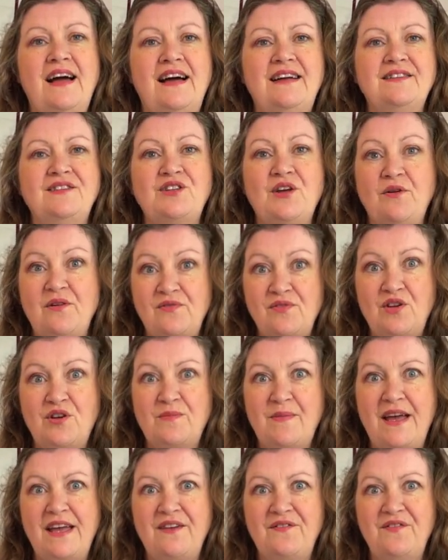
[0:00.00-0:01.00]
so I've got to
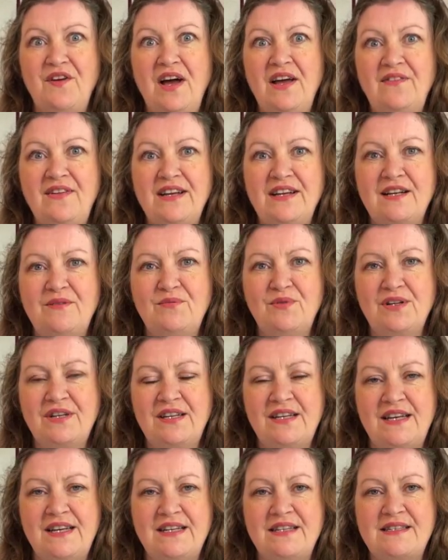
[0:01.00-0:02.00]
make 5 little
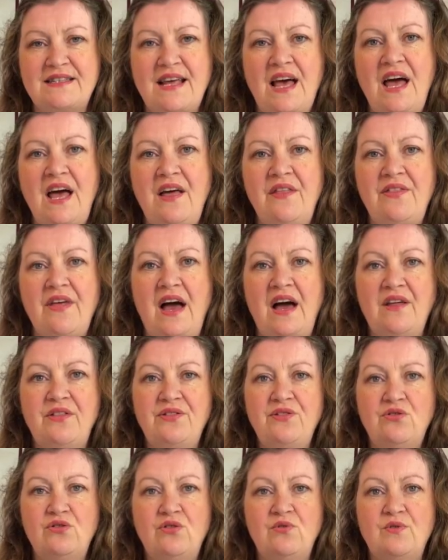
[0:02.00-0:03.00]
monkeys that I
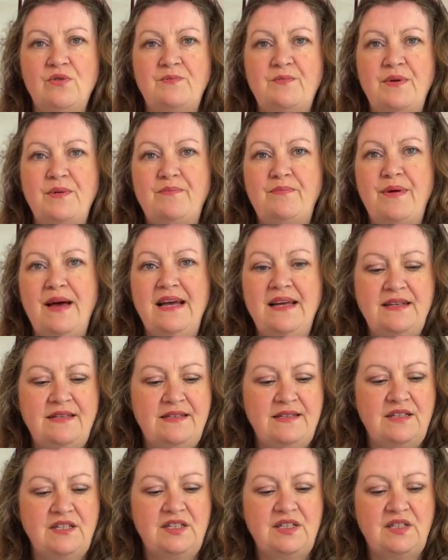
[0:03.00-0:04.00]
thought would be
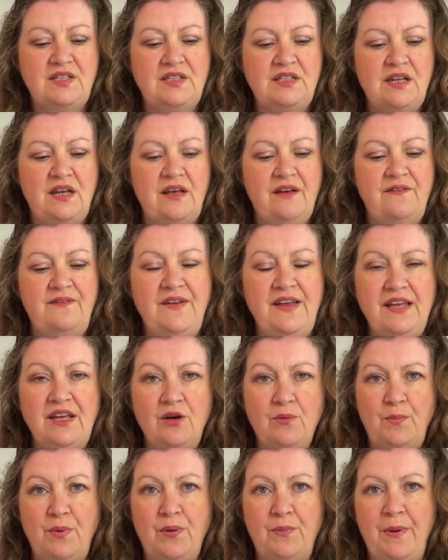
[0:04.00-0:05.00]
best as finger
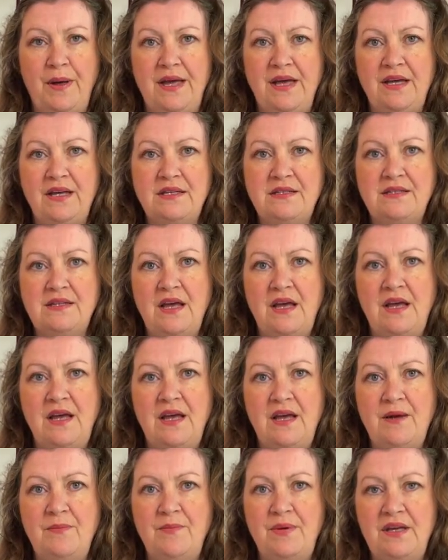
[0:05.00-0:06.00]
puppets,
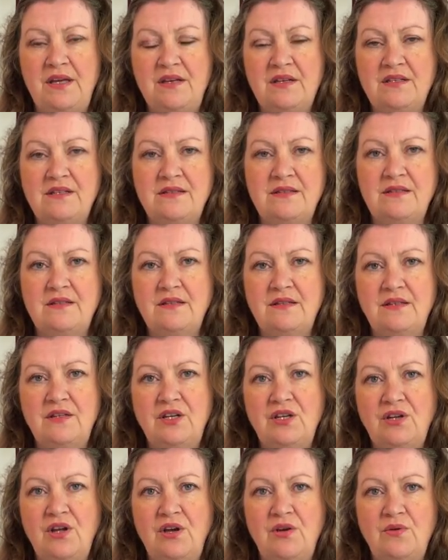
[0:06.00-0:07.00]
because,
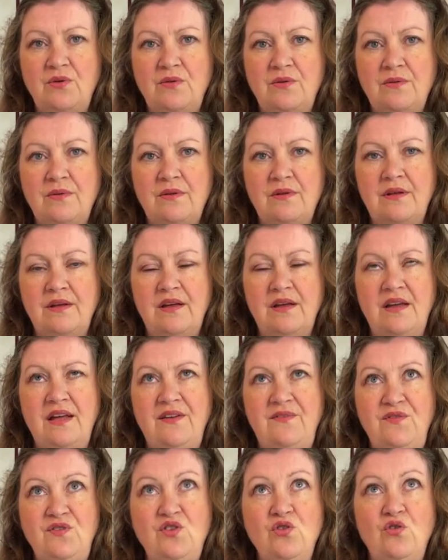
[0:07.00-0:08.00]
you know,
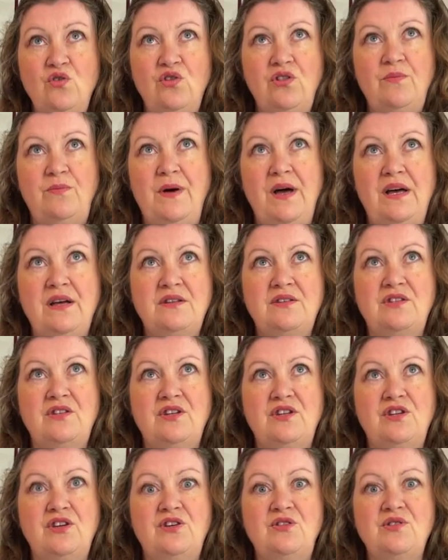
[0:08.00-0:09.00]
if you're the
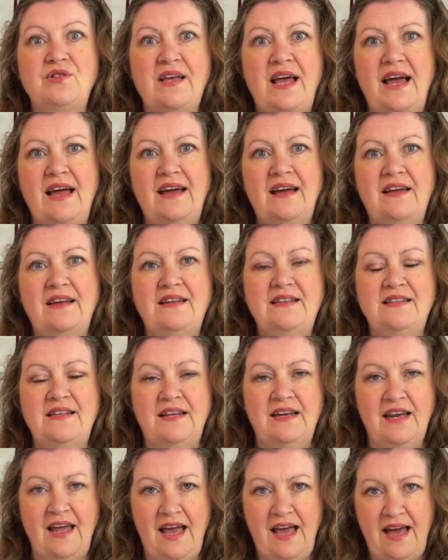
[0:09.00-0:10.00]
person who's
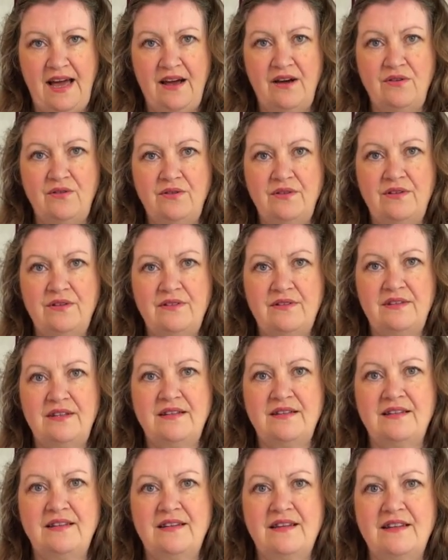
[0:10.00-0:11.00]
acting out
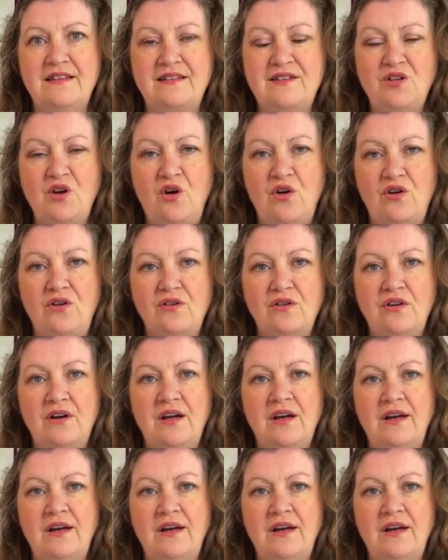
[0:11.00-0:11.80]
this little song,